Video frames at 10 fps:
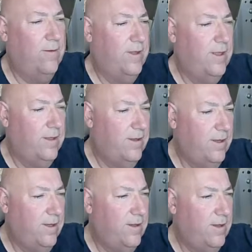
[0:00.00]
the
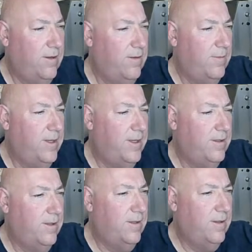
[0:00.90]
other bits.
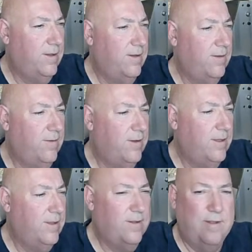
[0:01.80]
Right.
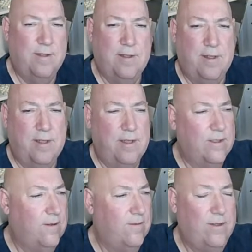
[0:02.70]

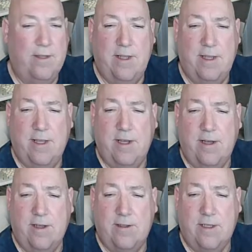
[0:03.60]
So we've done that.
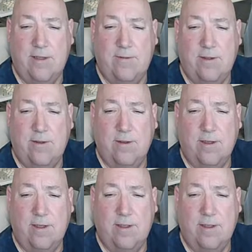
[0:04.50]
Let's have a look at the